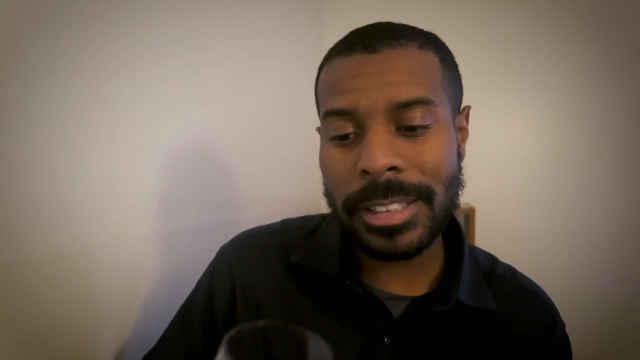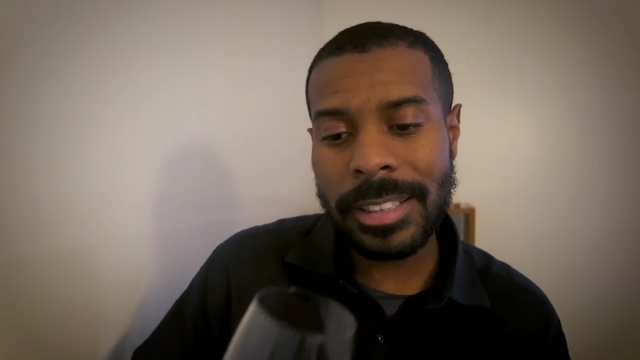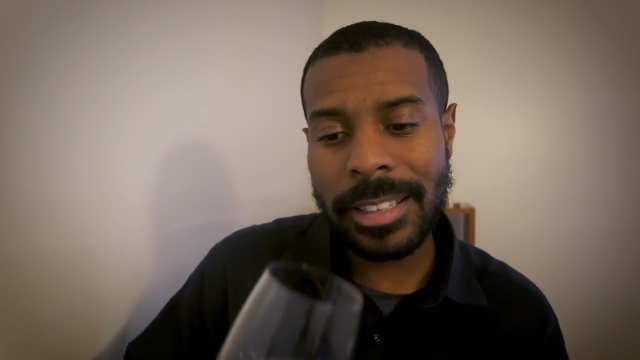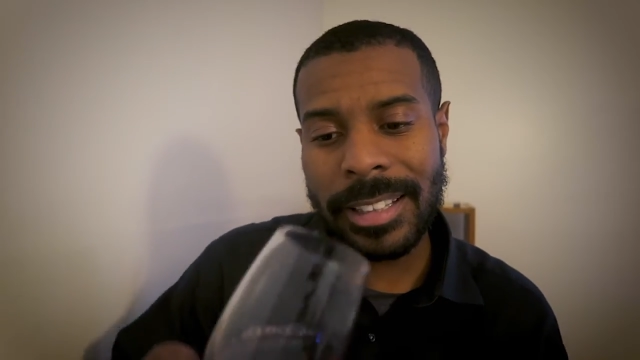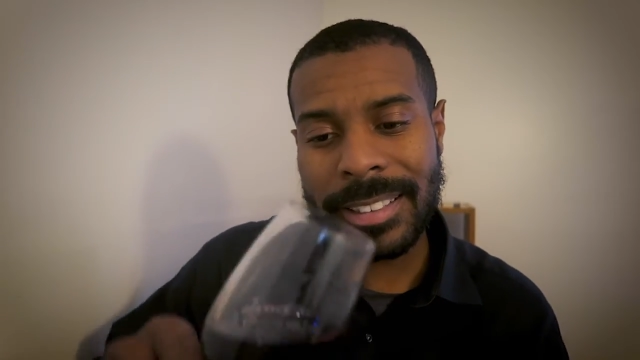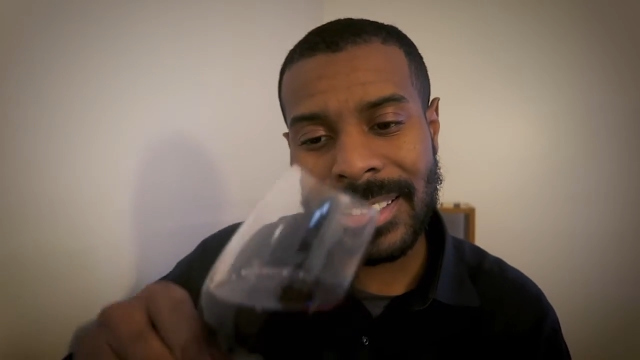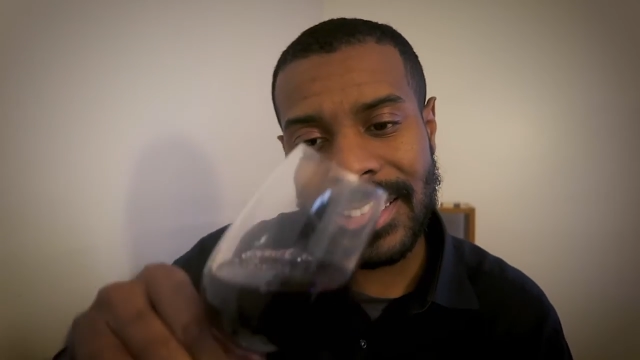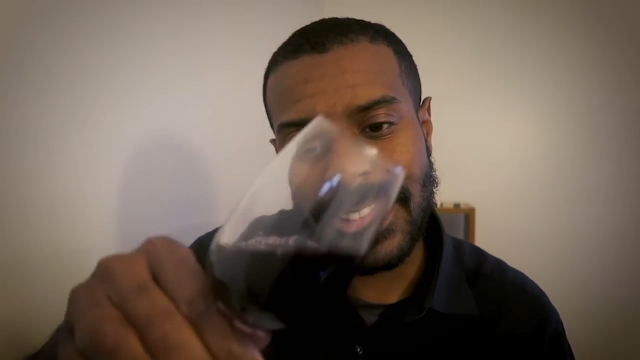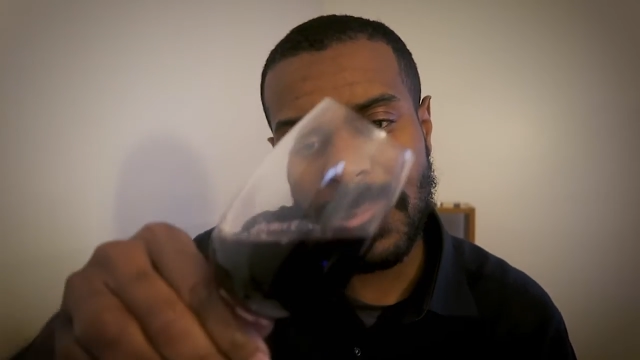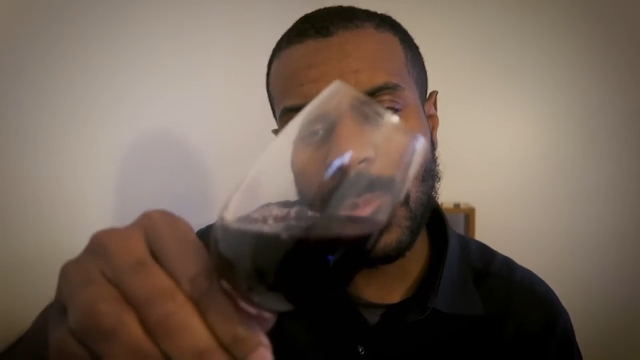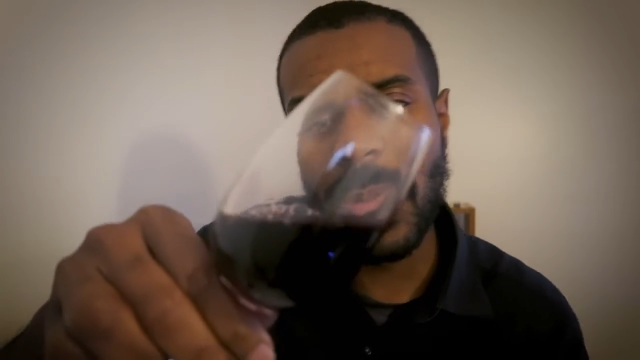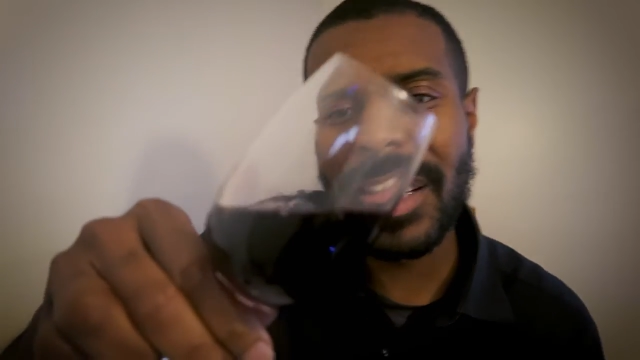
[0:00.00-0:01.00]
say that this
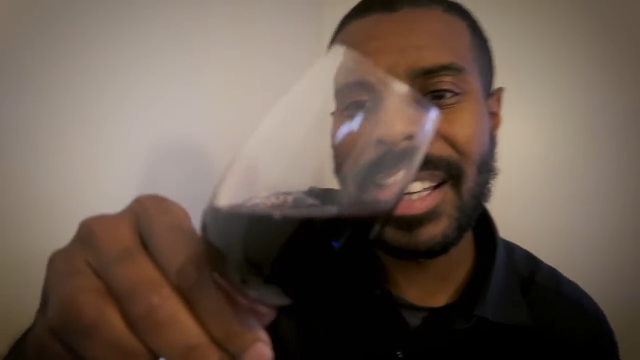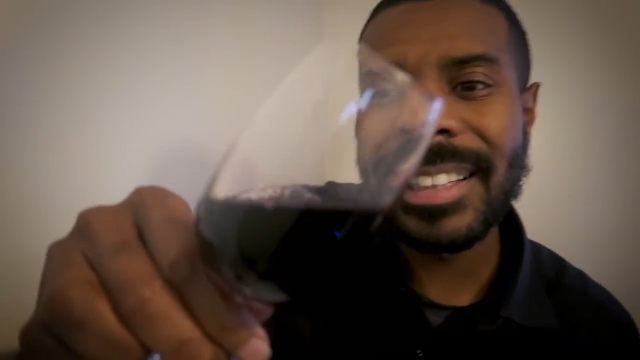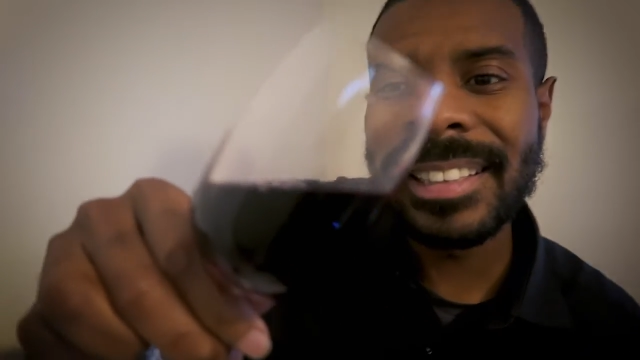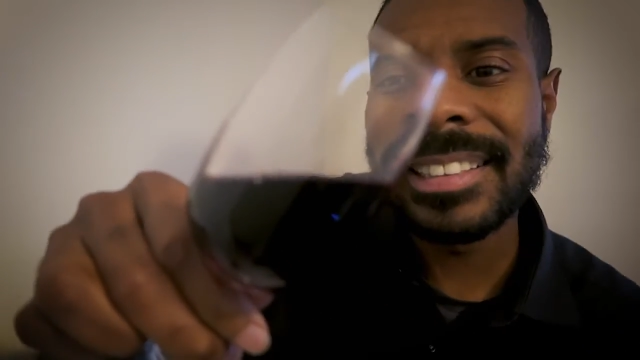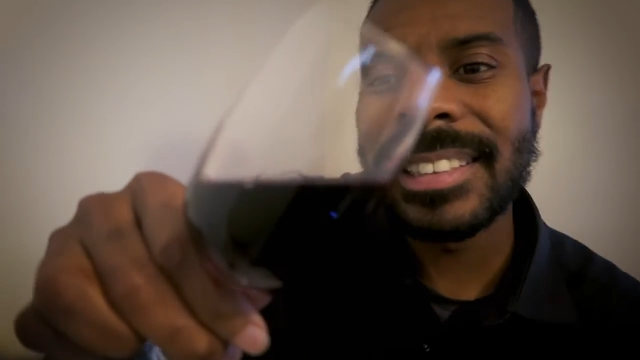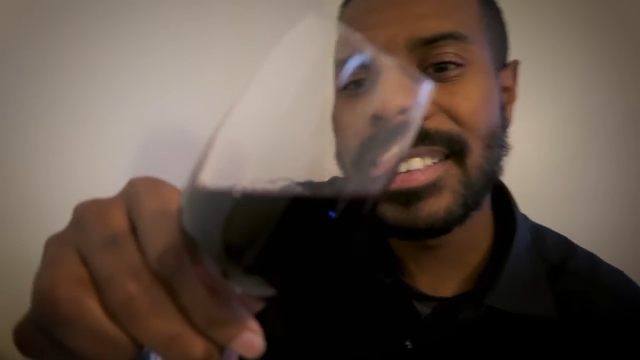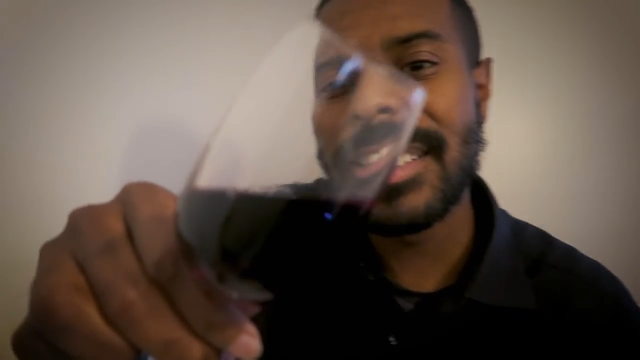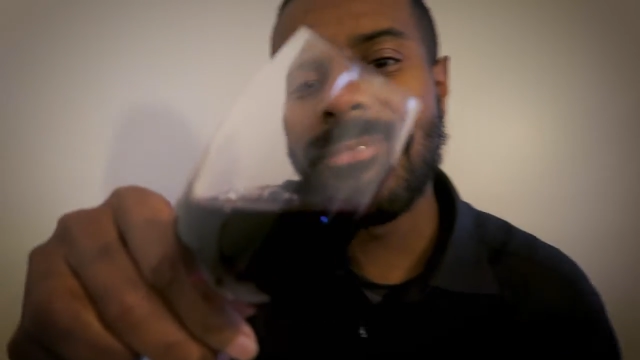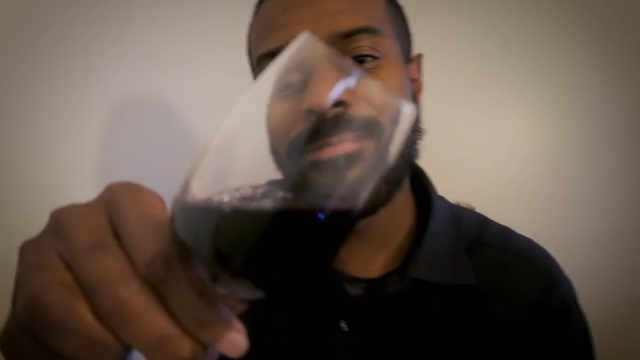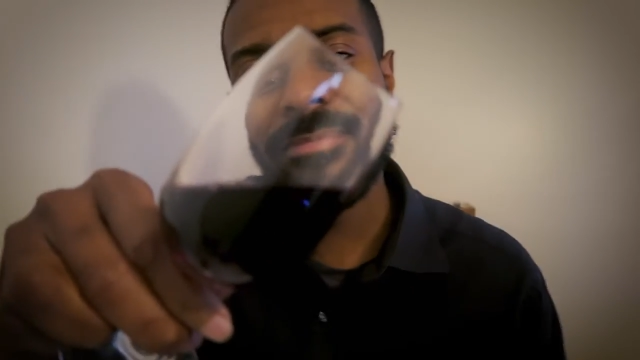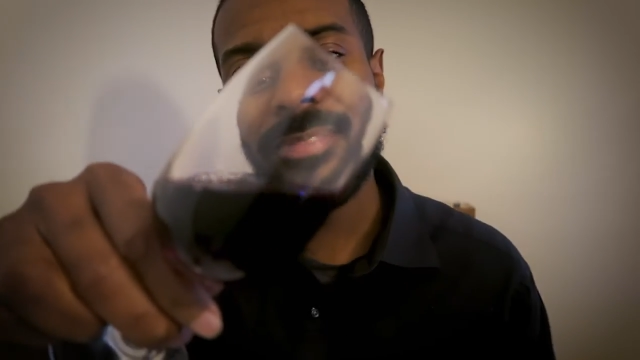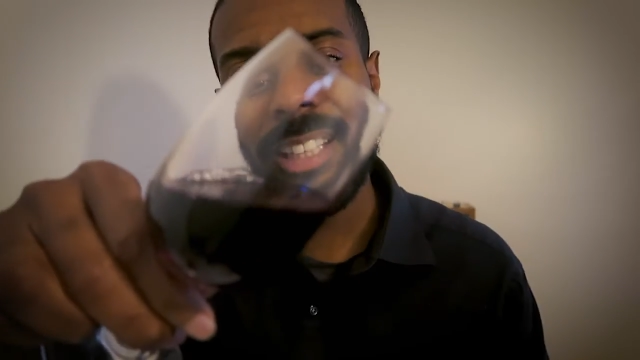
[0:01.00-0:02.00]
is more like
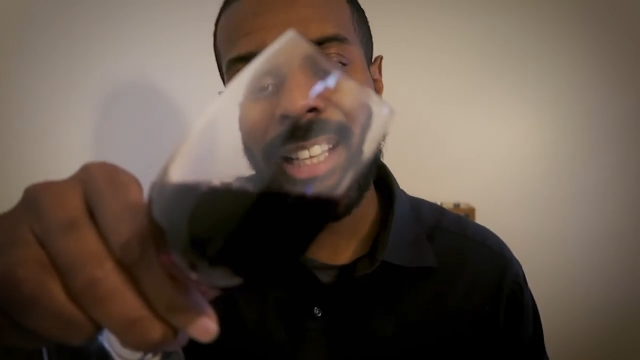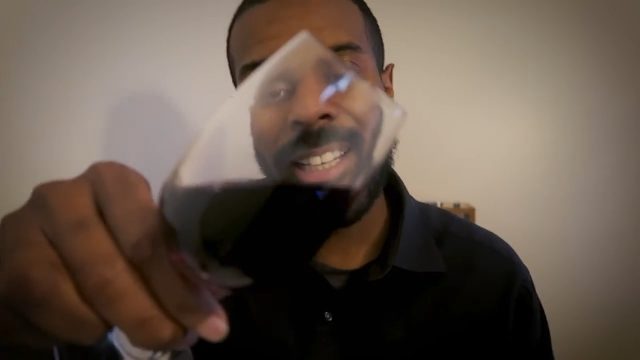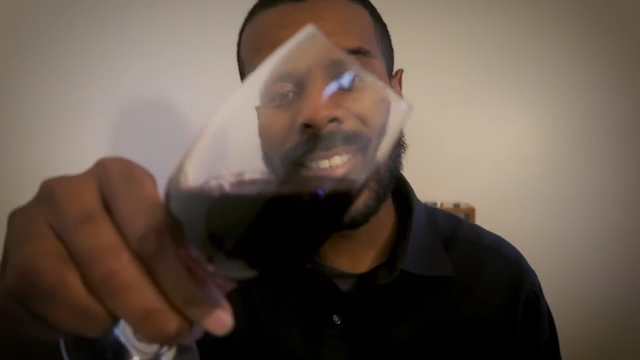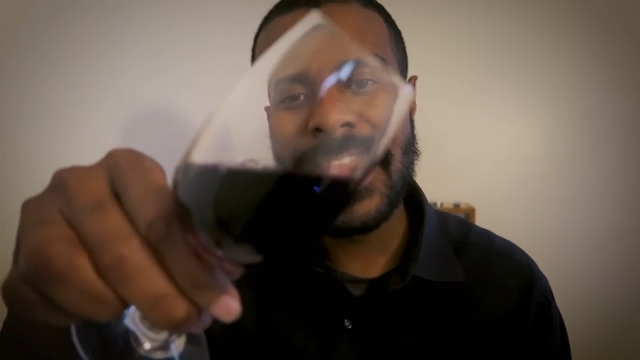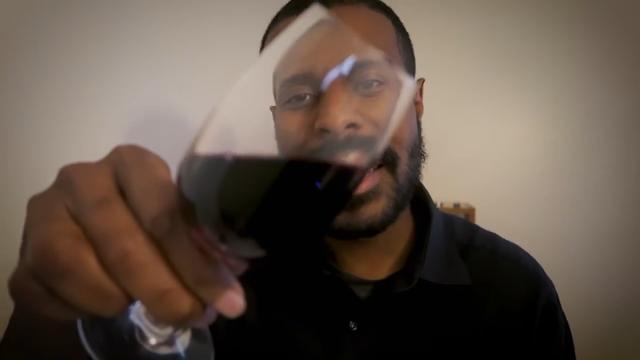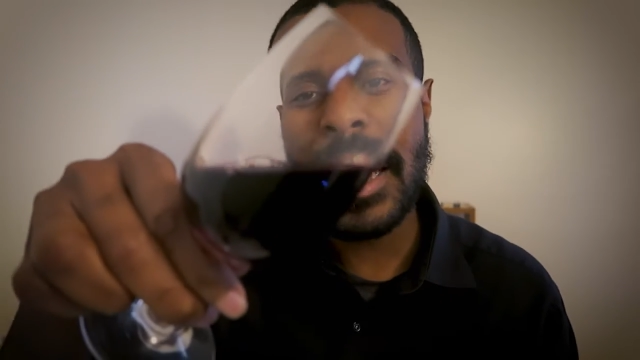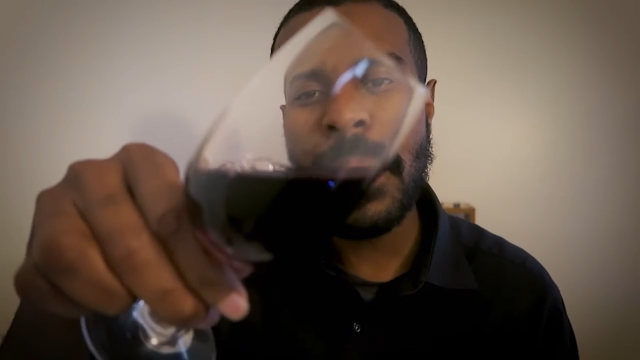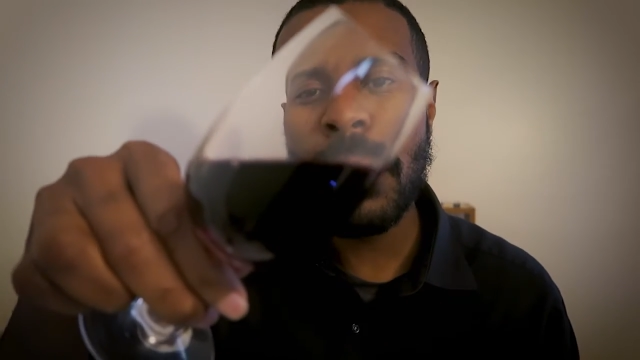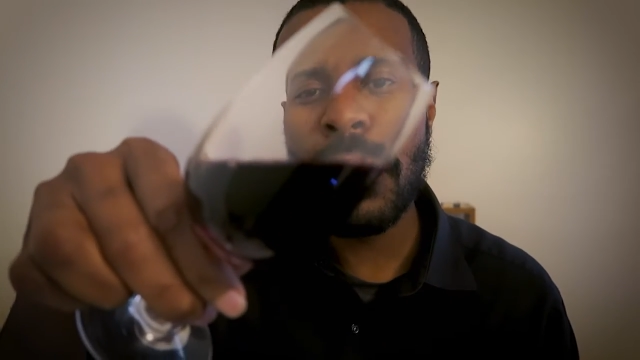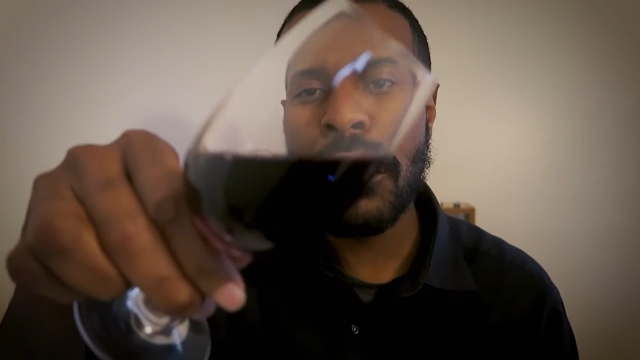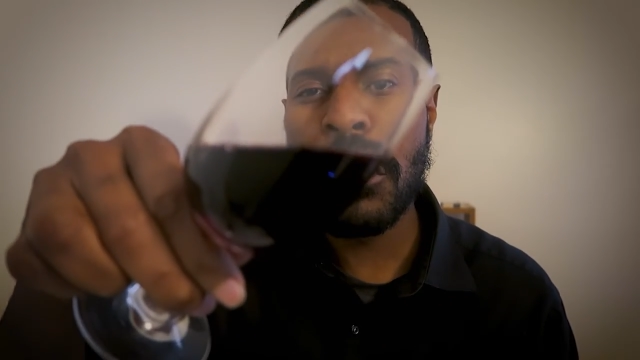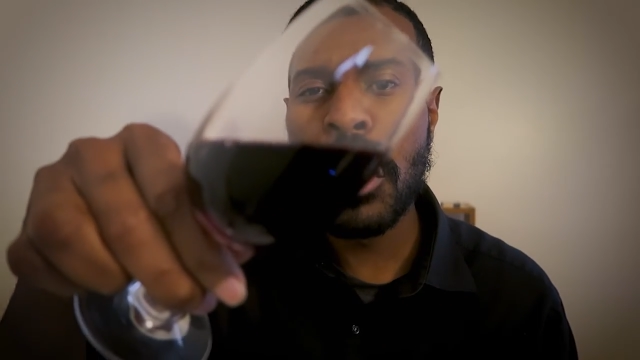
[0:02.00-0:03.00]
a deep
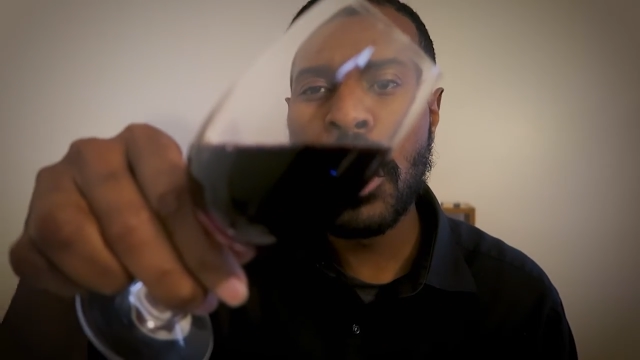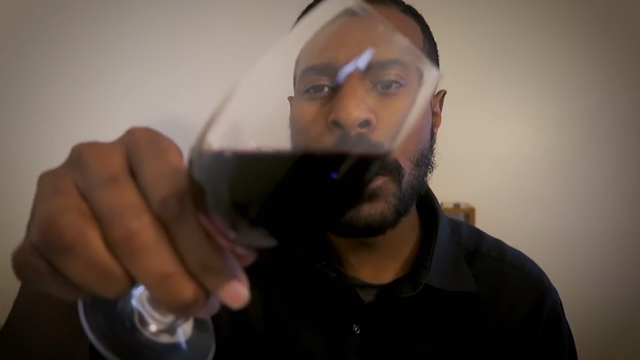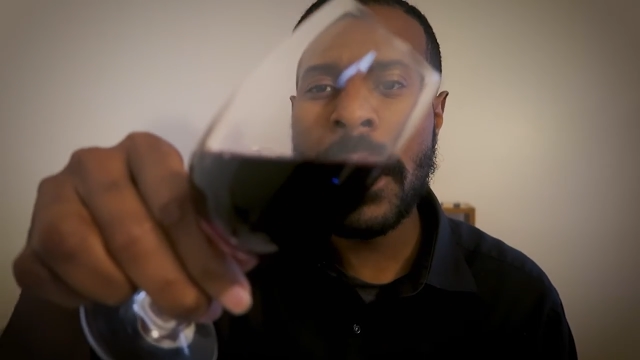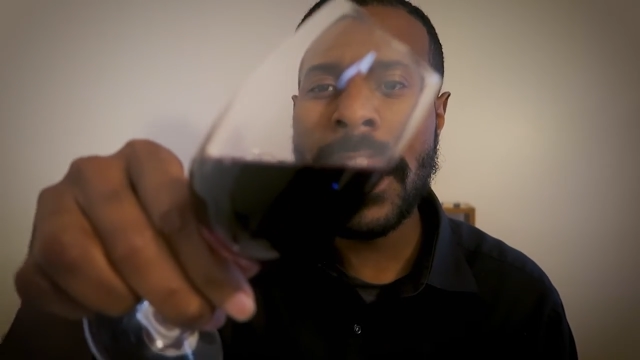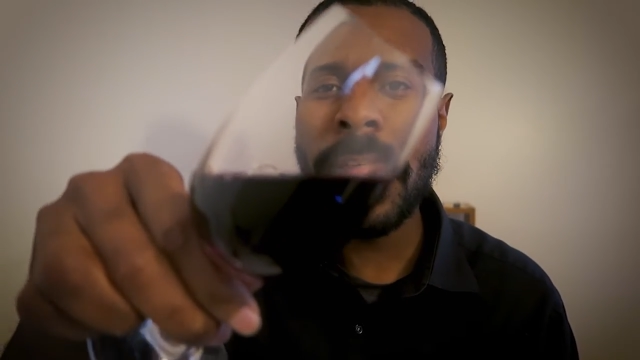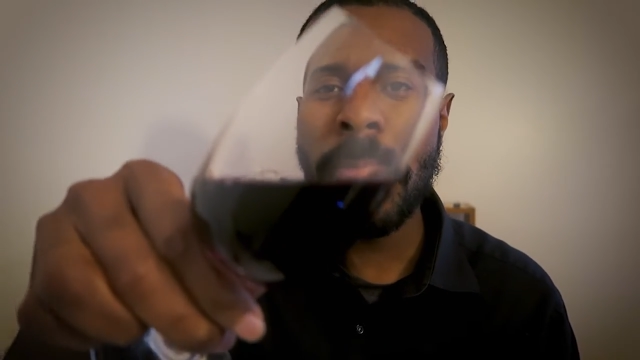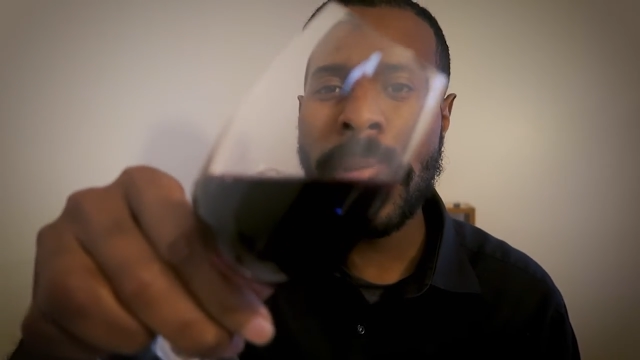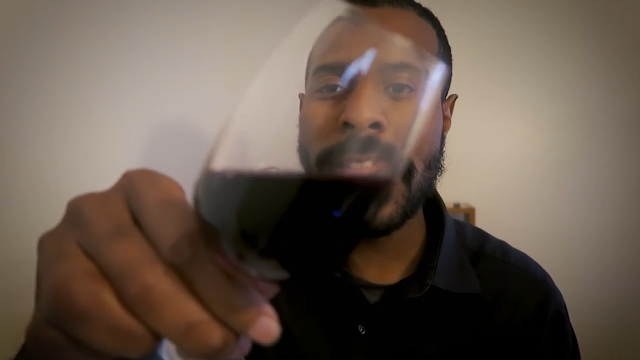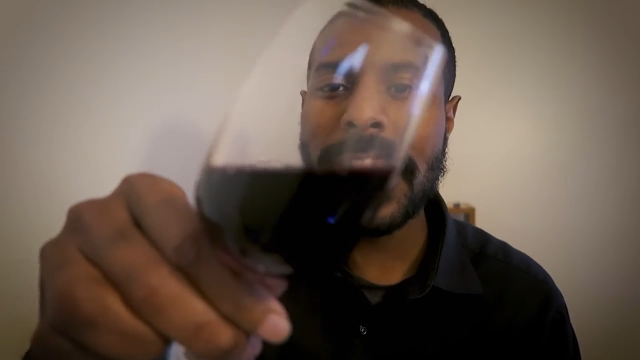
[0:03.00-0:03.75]
ruby, but